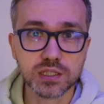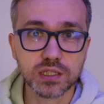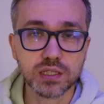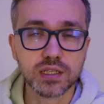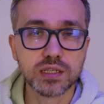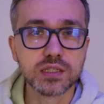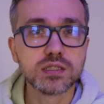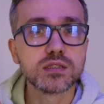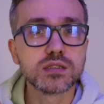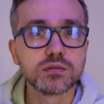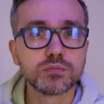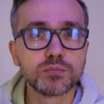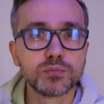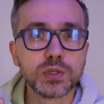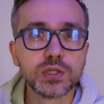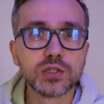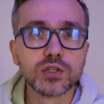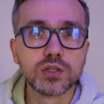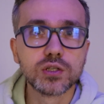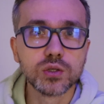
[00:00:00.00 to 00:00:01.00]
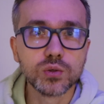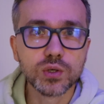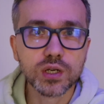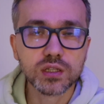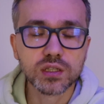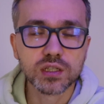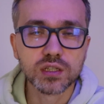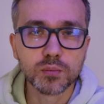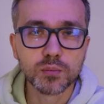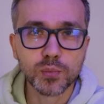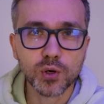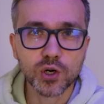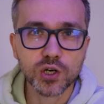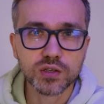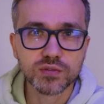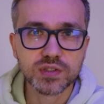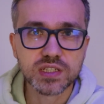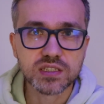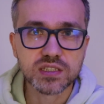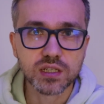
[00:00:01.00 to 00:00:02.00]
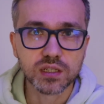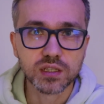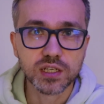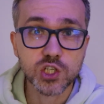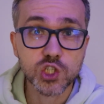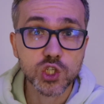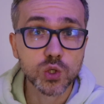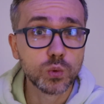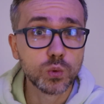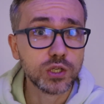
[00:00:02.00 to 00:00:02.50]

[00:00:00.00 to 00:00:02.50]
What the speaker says: It's included in the part of installation